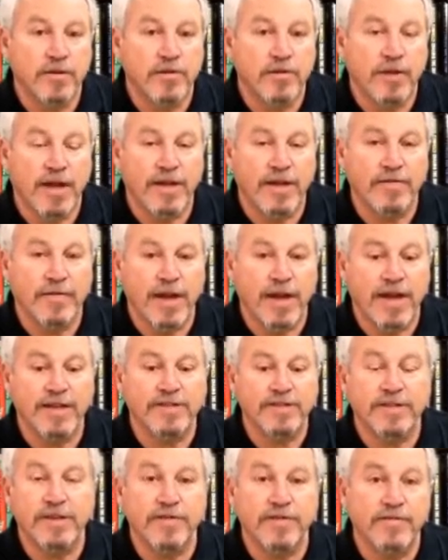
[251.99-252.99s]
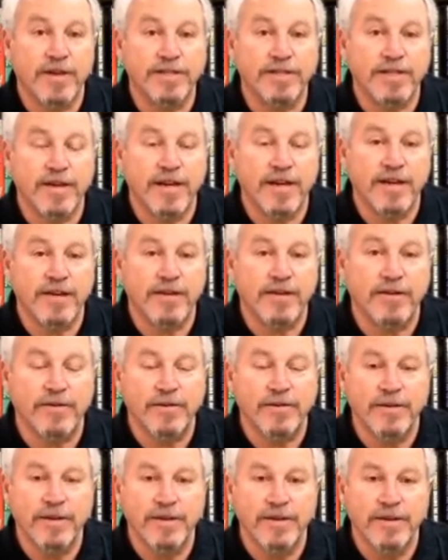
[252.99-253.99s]
her life as an
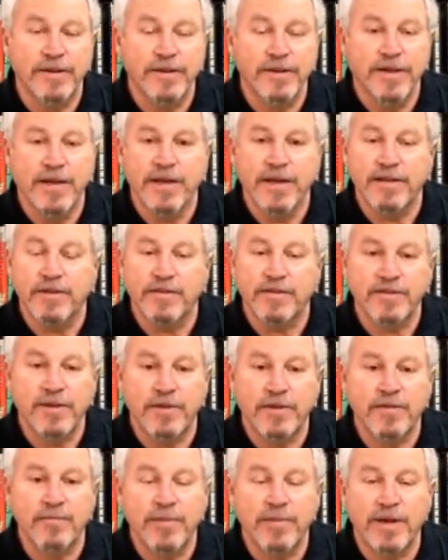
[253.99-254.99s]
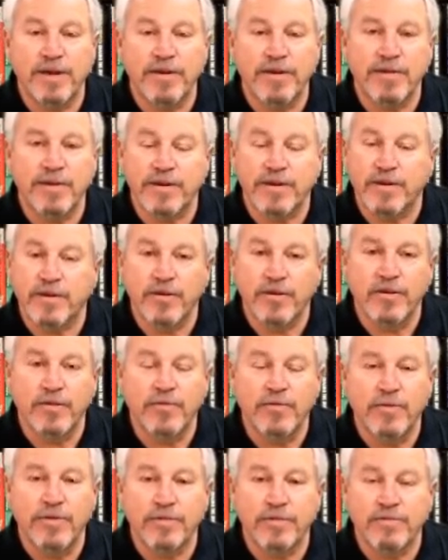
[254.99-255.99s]
investigator. And there's nothing better than a
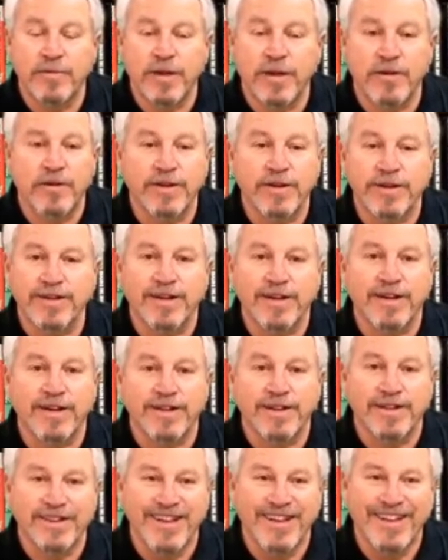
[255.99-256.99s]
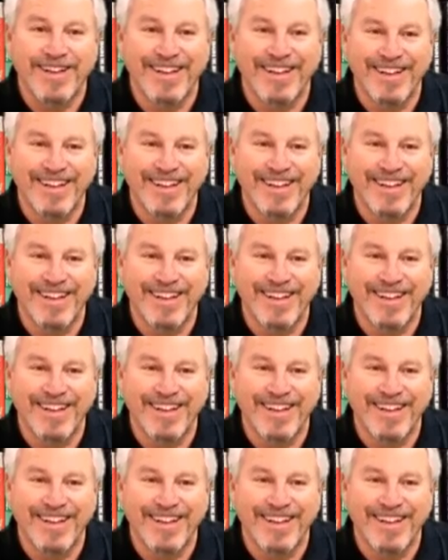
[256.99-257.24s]
girl carrying a gun.